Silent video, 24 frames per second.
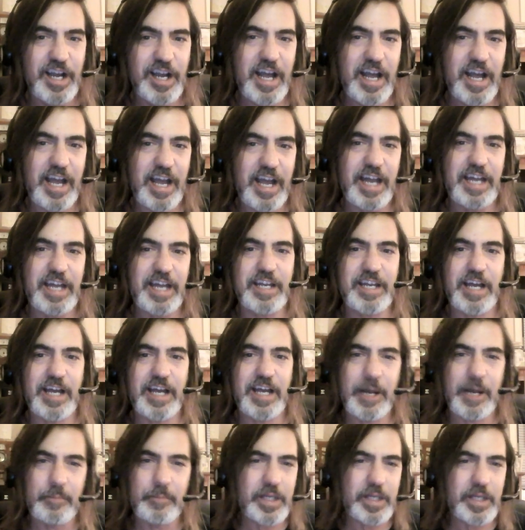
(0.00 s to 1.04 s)
And
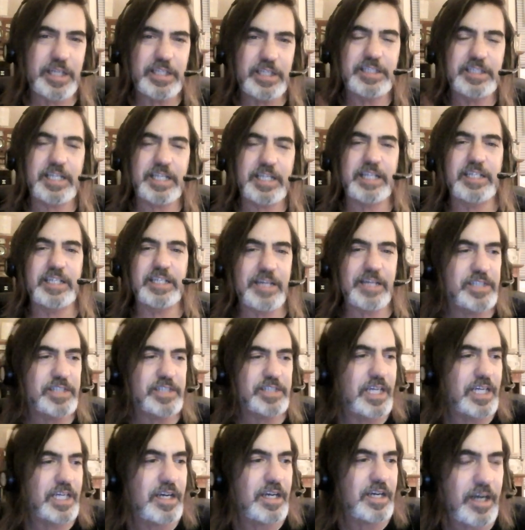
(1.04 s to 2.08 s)
can you give
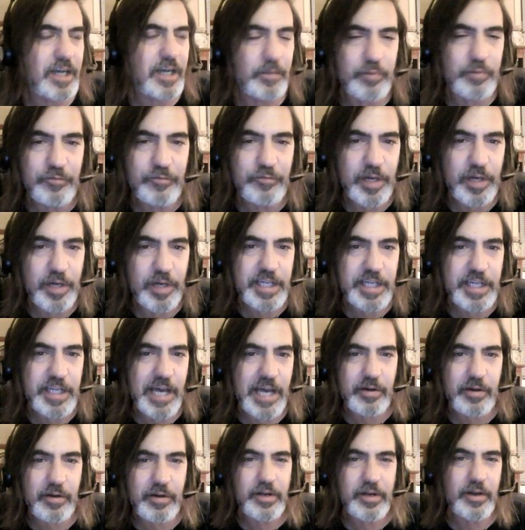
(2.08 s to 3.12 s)
us a brief
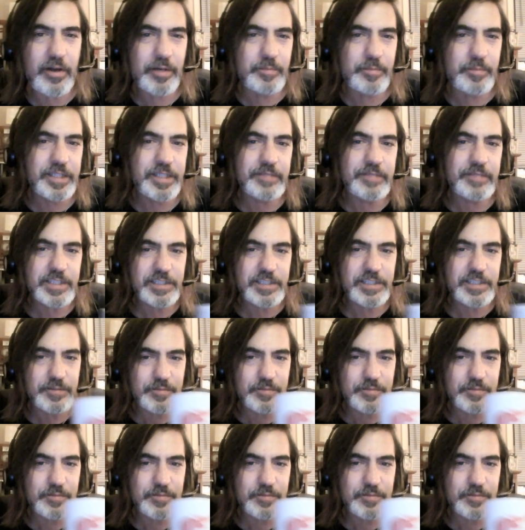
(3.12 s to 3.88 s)
rundown on Autumn Leaves?